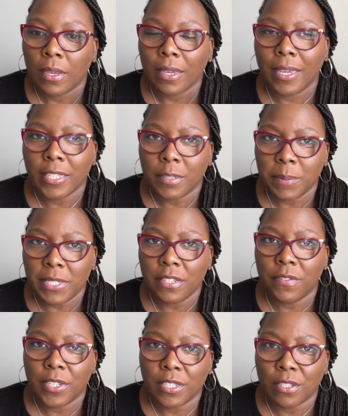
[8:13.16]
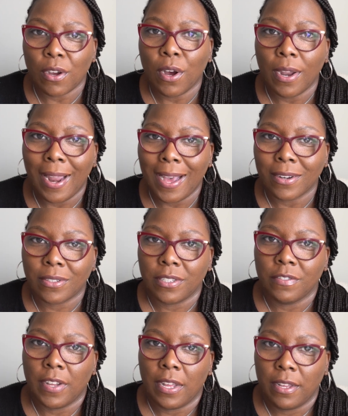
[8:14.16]
get specifics on how to
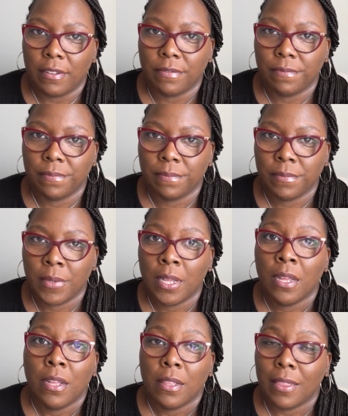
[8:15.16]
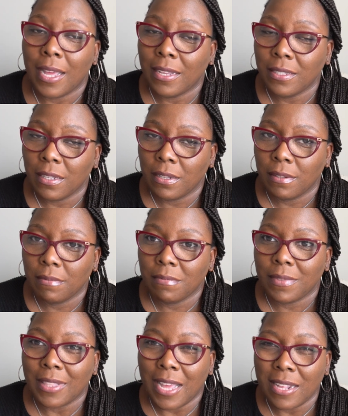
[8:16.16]
survive. That's
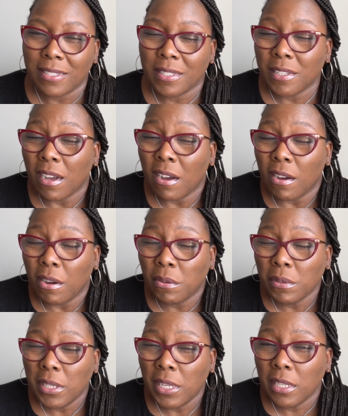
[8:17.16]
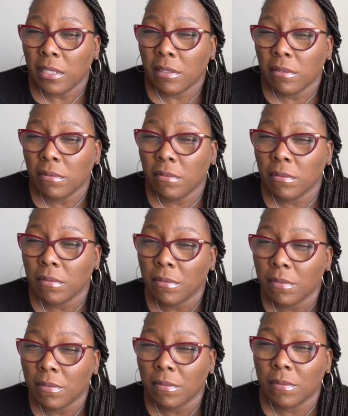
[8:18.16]
the only
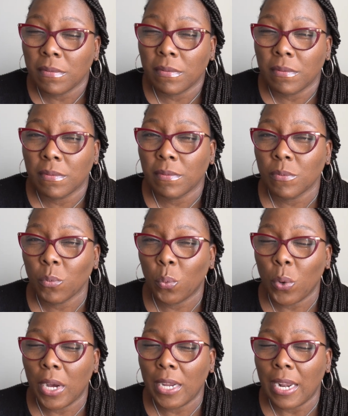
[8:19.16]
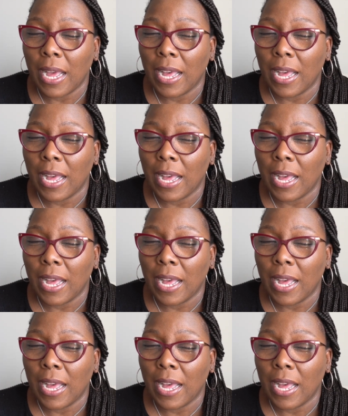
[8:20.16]
one